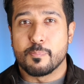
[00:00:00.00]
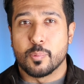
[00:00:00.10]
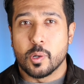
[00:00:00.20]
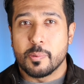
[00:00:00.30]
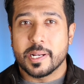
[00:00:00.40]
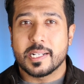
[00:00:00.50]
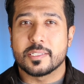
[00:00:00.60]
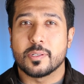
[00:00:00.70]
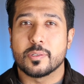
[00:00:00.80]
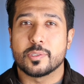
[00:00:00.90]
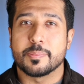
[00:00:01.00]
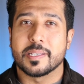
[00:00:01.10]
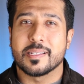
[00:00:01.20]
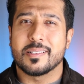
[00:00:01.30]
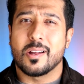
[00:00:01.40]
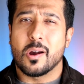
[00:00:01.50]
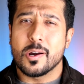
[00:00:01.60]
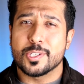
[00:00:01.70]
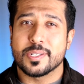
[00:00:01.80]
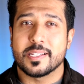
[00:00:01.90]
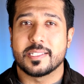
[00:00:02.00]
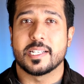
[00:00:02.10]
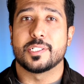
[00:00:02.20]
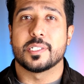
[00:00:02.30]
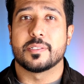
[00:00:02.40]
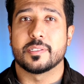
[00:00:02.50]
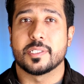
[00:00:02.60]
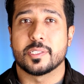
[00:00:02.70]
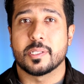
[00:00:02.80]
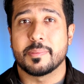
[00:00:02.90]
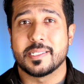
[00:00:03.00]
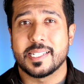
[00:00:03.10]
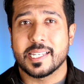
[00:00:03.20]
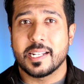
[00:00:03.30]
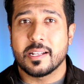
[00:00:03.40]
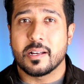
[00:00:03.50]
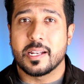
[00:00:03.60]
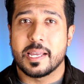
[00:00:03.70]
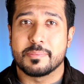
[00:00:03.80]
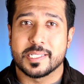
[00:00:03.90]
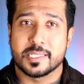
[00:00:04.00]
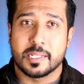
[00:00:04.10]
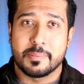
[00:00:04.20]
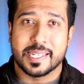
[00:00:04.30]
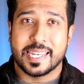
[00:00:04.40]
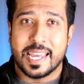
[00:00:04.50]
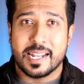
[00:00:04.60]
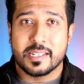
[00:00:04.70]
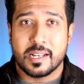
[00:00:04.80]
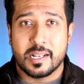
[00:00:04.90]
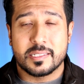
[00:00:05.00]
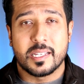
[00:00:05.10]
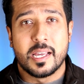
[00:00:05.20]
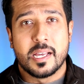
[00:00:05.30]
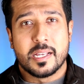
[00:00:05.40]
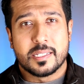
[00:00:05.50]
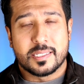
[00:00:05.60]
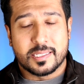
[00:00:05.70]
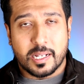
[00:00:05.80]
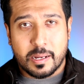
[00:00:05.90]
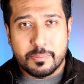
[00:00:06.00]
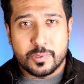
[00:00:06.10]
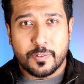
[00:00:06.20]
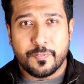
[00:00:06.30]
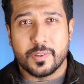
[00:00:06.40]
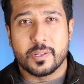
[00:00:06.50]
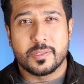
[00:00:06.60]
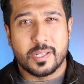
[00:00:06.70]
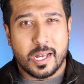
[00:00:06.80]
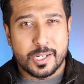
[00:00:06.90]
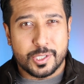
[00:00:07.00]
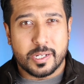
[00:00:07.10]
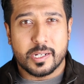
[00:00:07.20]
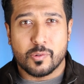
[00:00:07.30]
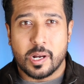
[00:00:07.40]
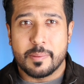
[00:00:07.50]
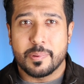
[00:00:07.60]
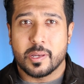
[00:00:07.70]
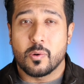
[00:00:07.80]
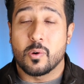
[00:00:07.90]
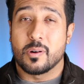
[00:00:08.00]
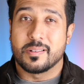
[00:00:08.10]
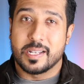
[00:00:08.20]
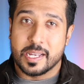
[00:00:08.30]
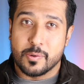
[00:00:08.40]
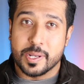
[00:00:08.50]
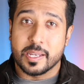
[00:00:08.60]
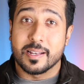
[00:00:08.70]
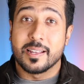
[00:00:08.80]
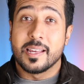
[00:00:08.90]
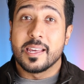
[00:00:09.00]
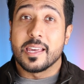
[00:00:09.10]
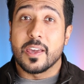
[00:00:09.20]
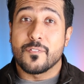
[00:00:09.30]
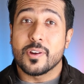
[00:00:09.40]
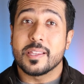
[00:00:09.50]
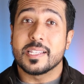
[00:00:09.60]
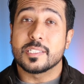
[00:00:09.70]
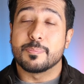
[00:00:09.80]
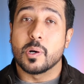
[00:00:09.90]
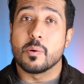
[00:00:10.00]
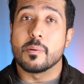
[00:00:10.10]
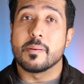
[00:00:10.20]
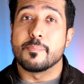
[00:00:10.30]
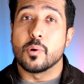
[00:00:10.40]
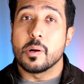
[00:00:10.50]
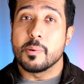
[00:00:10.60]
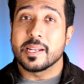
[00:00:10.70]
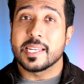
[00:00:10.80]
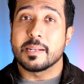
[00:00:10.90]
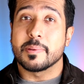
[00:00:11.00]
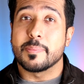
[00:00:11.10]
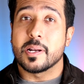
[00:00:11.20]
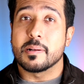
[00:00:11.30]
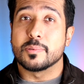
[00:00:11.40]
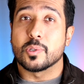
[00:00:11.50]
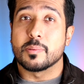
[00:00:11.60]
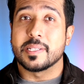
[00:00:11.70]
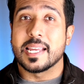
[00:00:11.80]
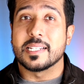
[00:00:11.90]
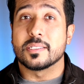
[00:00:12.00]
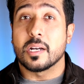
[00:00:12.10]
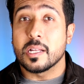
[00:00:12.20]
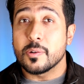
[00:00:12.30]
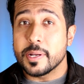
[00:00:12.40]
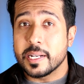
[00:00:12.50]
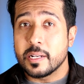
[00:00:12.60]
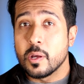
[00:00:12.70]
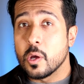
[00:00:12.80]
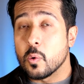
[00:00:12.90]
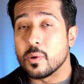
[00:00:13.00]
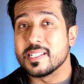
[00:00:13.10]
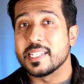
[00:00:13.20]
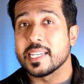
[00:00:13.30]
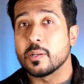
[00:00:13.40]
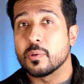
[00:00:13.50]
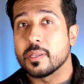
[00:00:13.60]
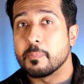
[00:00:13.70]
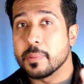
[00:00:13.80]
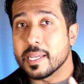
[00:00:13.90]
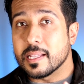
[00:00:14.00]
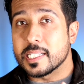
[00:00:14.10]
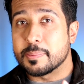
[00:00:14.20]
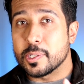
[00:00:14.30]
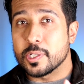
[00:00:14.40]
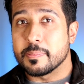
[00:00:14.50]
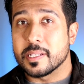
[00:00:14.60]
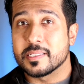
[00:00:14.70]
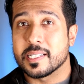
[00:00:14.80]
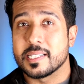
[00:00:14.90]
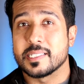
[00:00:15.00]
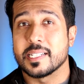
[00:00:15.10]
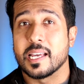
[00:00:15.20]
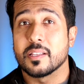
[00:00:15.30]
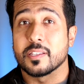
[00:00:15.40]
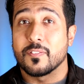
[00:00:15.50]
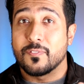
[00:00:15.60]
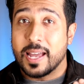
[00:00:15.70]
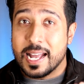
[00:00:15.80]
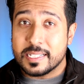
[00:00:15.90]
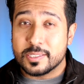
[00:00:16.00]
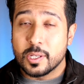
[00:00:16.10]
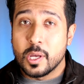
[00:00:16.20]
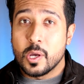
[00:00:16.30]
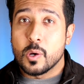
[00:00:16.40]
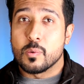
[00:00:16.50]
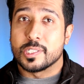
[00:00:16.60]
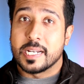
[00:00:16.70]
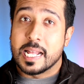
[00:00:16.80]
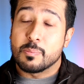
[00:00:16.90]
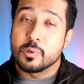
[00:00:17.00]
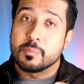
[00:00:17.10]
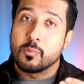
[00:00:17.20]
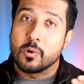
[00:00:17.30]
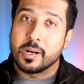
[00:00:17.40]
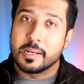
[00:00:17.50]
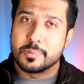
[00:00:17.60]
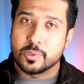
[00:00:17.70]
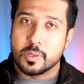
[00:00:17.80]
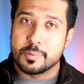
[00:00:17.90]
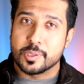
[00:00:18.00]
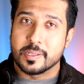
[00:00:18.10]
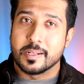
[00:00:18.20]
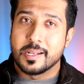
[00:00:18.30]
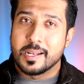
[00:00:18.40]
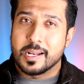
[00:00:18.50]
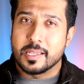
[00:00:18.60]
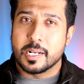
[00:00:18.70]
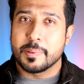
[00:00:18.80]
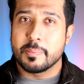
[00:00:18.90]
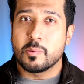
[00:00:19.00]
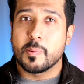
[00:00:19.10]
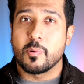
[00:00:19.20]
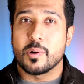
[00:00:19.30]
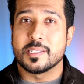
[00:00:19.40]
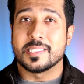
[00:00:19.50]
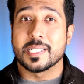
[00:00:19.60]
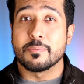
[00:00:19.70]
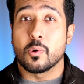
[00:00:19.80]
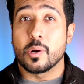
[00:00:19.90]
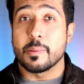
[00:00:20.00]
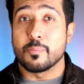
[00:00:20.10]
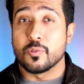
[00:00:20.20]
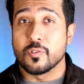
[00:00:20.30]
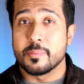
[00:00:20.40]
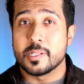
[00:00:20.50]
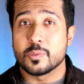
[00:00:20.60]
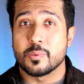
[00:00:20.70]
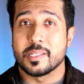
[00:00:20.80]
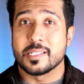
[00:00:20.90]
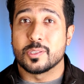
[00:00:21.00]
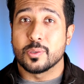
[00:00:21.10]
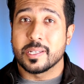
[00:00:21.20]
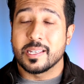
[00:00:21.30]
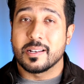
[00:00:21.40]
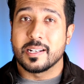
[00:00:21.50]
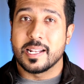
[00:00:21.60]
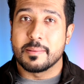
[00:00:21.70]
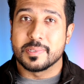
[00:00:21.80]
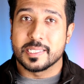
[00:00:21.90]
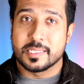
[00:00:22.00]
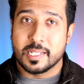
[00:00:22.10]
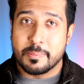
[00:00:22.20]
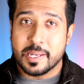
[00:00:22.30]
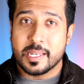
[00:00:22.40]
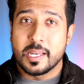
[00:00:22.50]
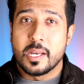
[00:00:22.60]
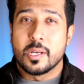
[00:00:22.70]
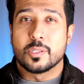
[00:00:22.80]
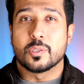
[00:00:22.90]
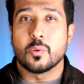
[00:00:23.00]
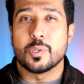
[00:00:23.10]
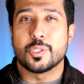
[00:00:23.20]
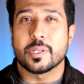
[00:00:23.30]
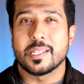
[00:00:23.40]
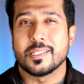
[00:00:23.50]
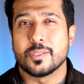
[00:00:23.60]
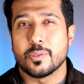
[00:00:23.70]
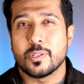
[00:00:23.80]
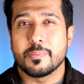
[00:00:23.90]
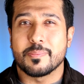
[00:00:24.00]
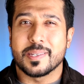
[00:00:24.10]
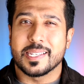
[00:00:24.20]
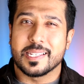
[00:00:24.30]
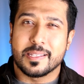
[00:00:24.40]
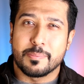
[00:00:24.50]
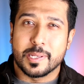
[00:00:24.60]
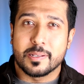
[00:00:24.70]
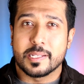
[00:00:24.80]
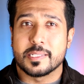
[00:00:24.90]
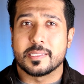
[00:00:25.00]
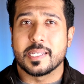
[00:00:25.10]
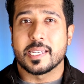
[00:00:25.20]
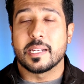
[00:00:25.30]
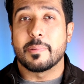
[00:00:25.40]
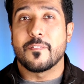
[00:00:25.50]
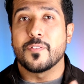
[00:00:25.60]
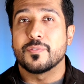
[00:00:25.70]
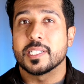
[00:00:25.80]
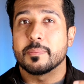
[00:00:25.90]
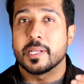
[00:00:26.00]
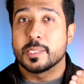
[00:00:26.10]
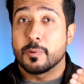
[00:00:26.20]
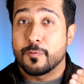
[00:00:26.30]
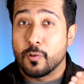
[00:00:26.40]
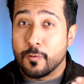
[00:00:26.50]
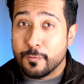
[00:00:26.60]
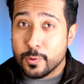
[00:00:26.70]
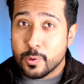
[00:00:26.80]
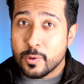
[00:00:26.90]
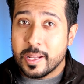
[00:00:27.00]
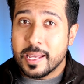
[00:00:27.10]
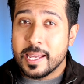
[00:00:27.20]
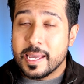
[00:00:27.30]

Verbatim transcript: Berberine is known to be a little harsh on the digestive system, and taking it on an empty stomach can cause some to feel nausea, cramping, or diarrhea. If you're in this boat, berberine can be better absorbed and tolerated when taken with a meal, especially meals that contain healthy fats, which help with more absorption. A lot of people reported seeing more improvements when they took it on an empty stomach. So what you can do to meet in the middle is take it about 15 minutes before food.